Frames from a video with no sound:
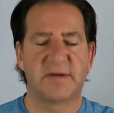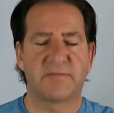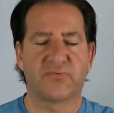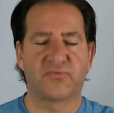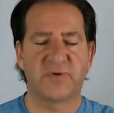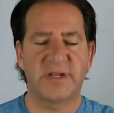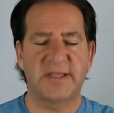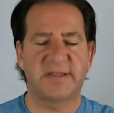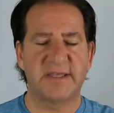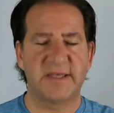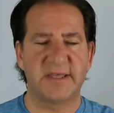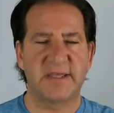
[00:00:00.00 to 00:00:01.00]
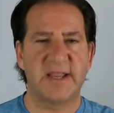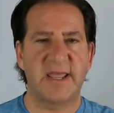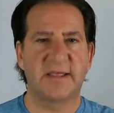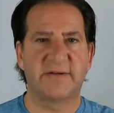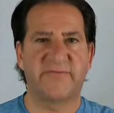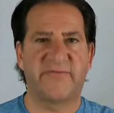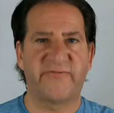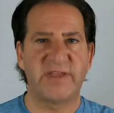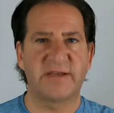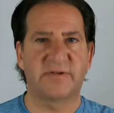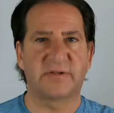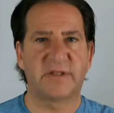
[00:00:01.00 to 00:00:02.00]
Breathe in and
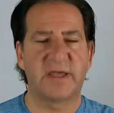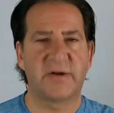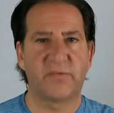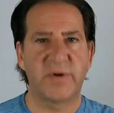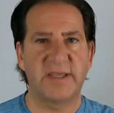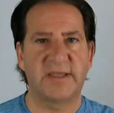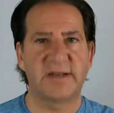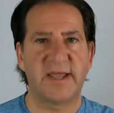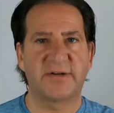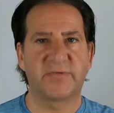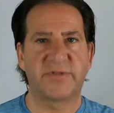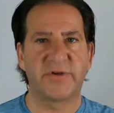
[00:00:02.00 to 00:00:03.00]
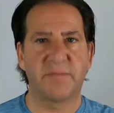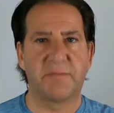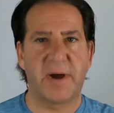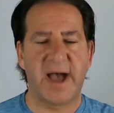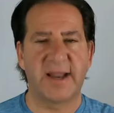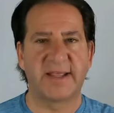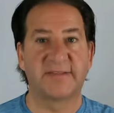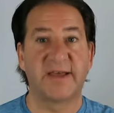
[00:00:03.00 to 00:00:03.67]
feel and reconnect with your body.